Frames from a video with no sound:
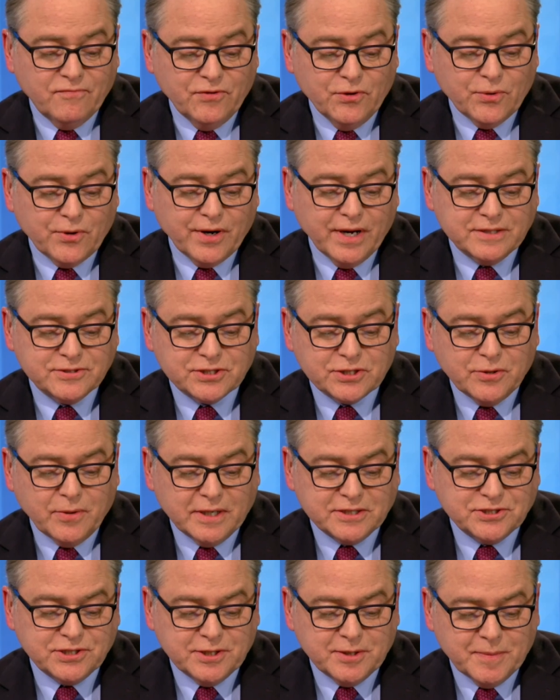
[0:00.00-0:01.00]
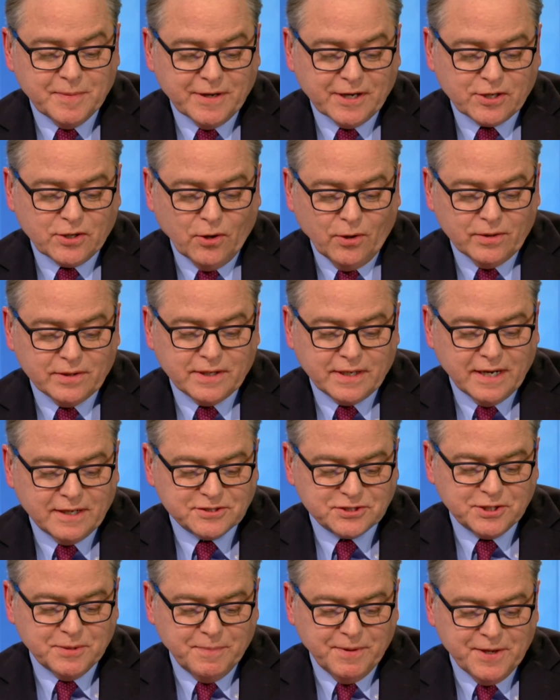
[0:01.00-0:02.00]
viewer has a question about
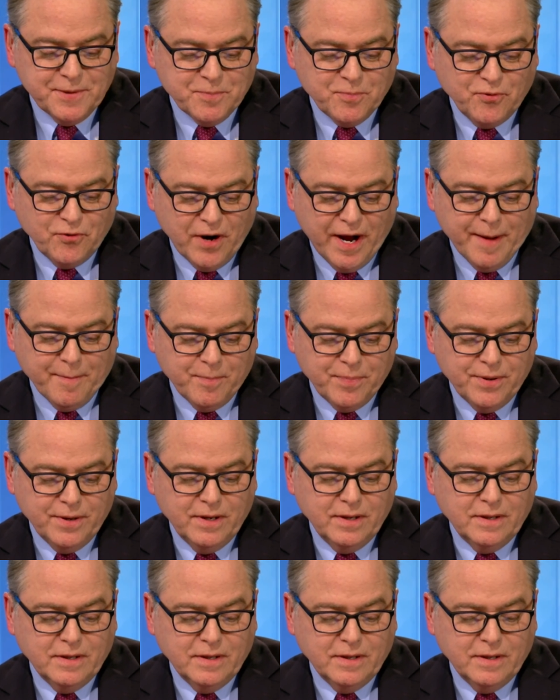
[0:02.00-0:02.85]
colonoscopy prep.